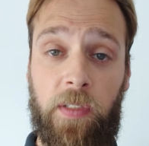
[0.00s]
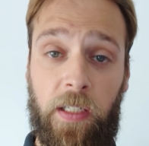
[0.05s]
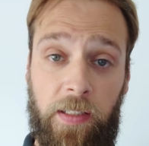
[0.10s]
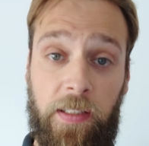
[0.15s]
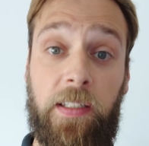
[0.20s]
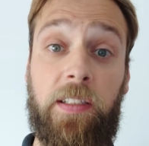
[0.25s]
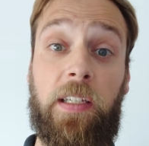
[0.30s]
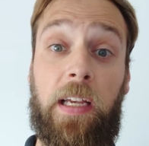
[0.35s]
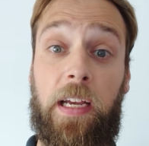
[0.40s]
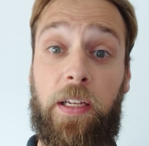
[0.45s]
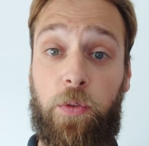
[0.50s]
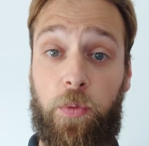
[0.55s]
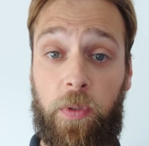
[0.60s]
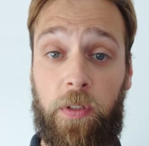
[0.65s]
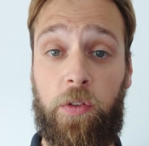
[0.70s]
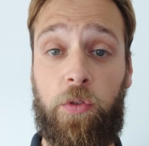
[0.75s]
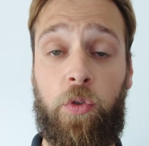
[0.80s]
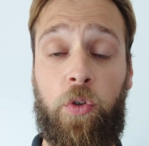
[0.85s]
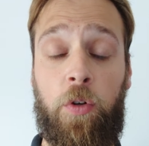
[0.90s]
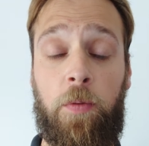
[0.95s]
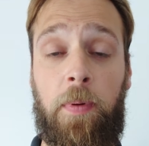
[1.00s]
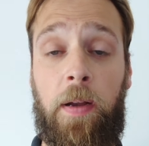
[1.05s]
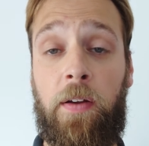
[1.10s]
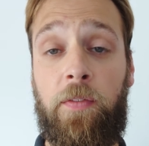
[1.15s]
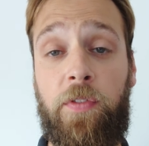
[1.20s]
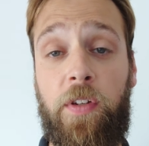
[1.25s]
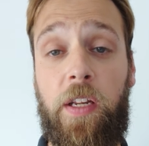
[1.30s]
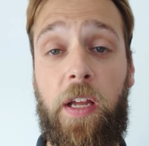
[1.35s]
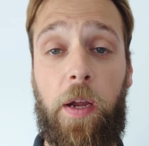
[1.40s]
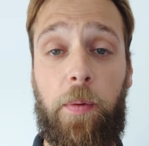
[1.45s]
In this case we're going to talk
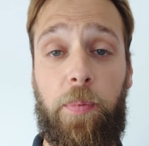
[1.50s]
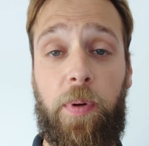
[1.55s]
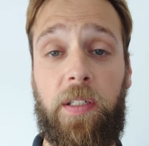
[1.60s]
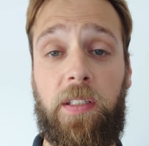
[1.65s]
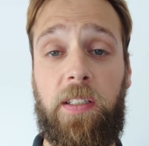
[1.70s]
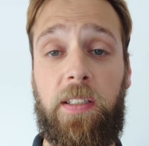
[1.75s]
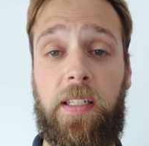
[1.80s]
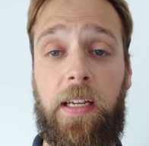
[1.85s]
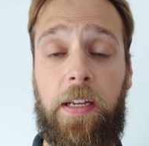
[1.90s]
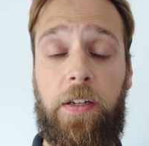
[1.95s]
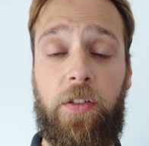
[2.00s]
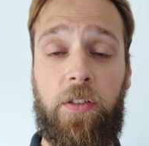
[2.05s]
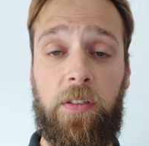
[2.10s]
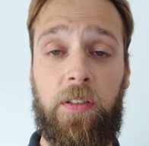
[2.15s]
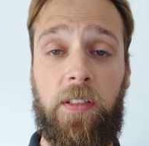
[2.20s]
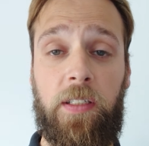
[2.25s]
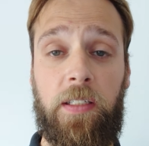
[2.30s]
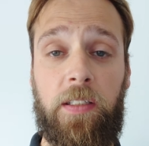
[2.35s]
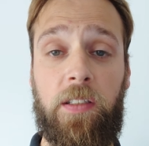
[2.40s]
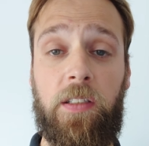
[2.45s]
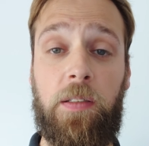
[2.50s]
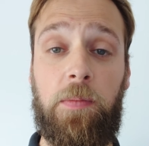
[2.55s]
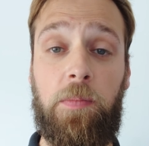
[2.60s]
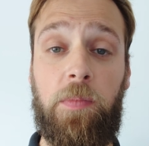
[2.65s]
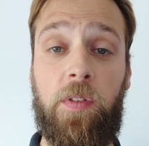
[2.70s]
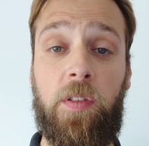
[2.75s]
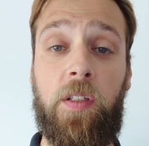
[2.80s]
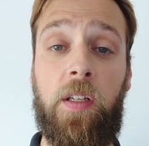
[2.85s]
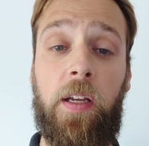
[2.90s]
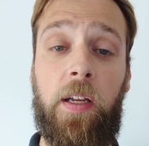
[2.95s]
about video presentation
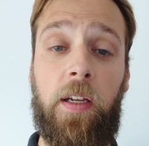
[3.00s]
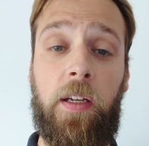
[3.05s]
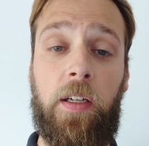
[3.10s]
systems.